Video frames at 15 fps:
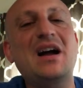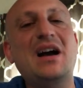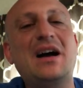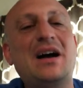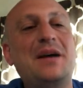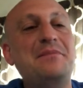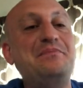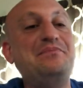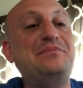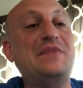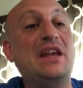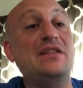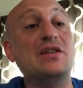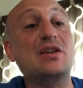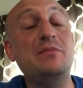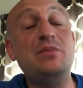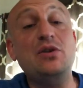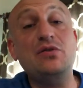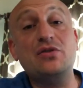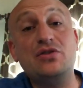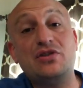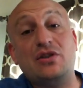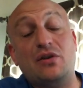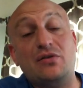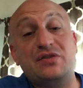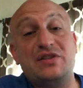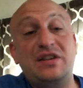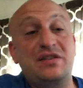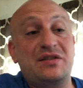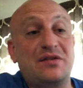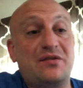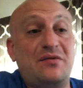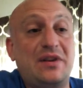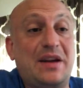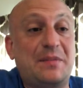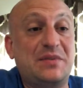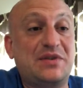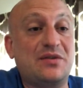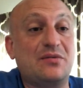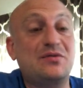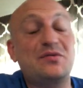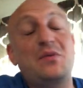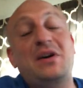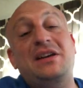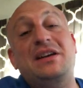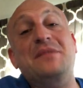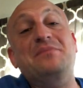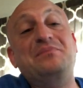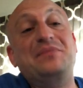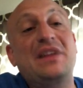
In the computer show, season 3, episode 20,